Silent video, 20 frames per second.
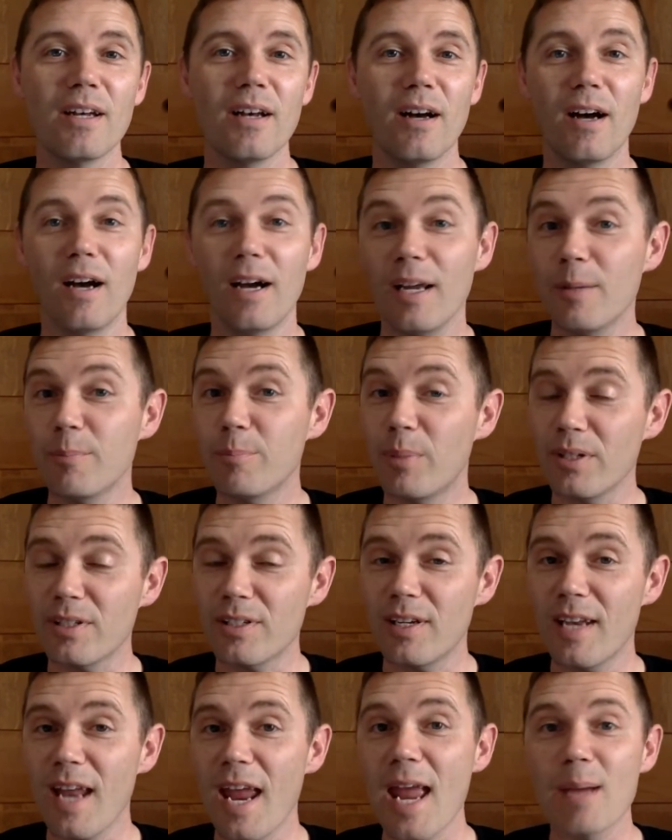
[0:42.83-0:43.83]
But
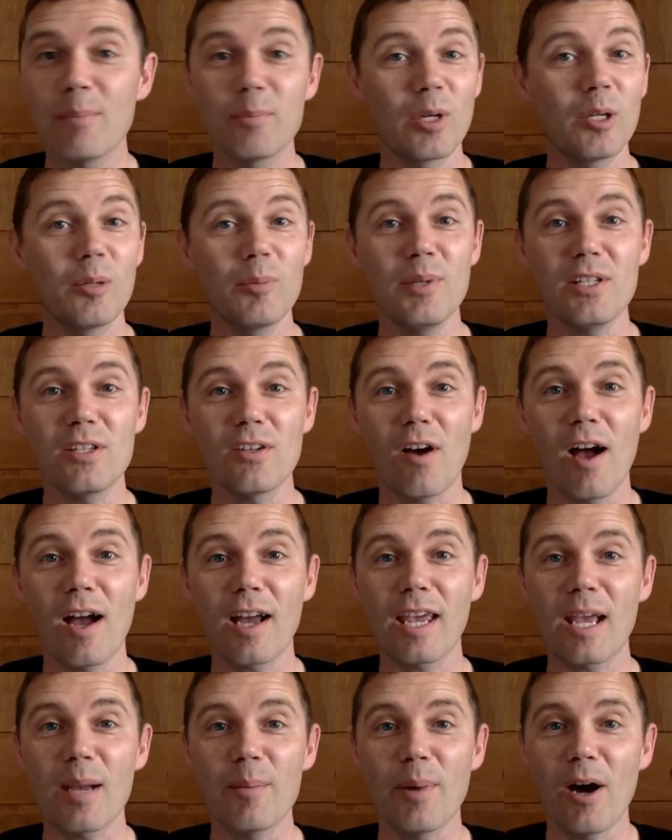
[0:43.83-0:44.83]
today I'm going to be
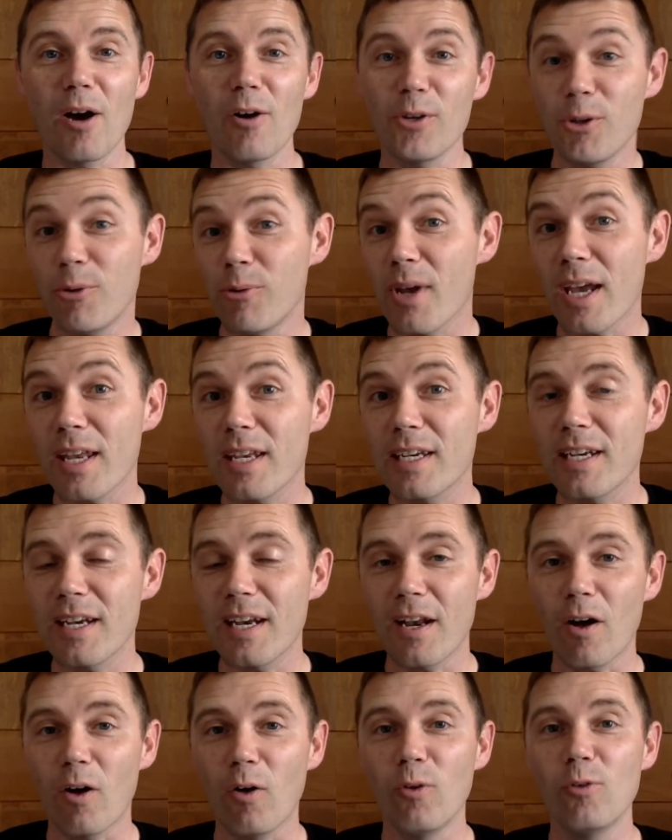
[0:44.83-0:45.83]
talking about United at
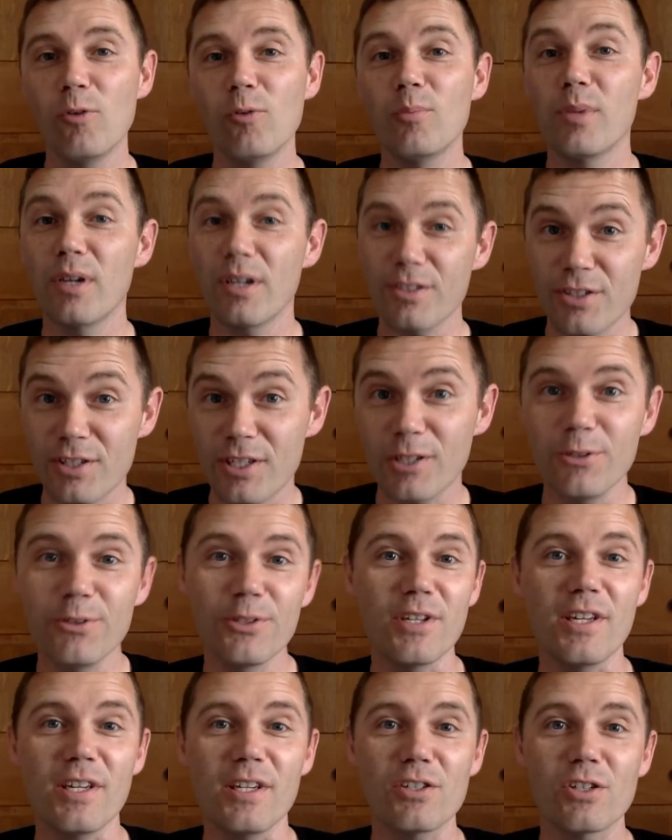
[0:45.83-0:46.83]
Home Skills
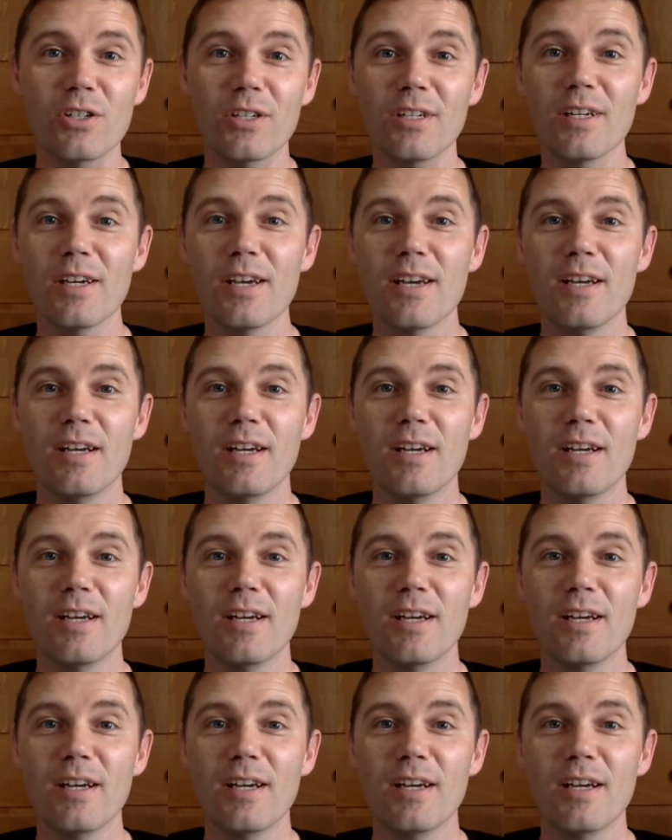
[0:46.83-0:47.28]
Edition,